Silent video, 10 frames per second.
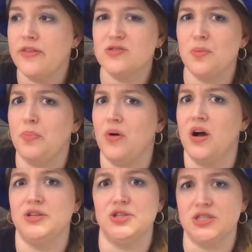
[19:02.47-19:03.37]
there's a
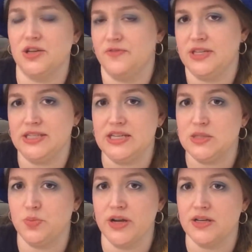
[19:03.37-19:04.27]
bunch of stuff at Disney
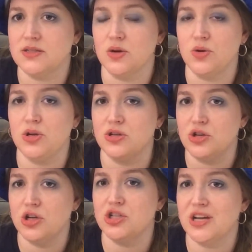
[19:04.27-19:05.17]
Springs, so you
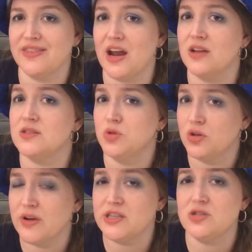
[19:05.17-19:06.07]
can check that out. Some
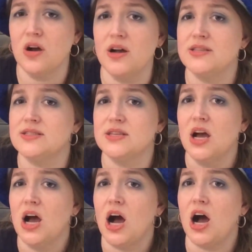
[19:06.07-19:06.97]
good restaurants,
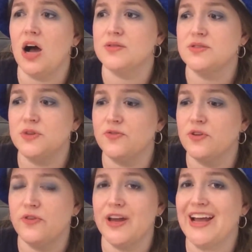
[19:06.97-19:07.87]
some
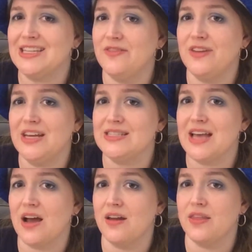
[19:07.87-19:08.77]
different fun activities,
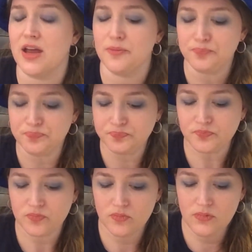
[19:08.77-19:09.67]
that kind of thing.
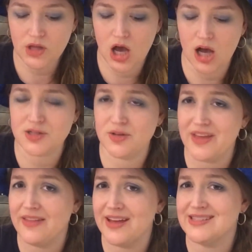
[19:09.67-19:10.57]
So
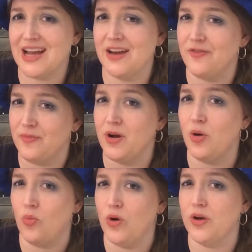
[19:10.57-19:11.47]
that's kind of
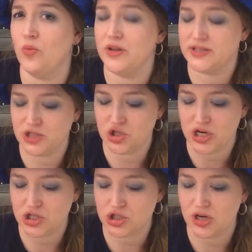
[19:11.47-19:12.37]
one
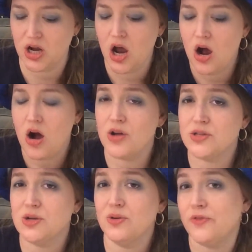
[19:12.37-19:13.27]
suggestion.
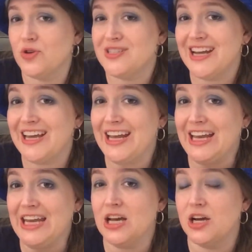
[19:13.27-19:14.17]
Also, if you're staying at
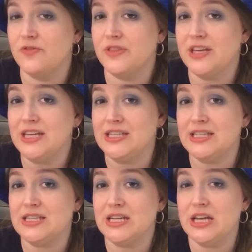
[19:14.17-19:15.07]
any of the
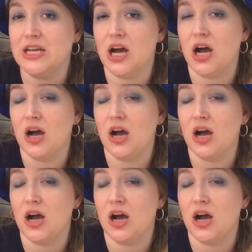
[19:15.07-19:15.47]
Disney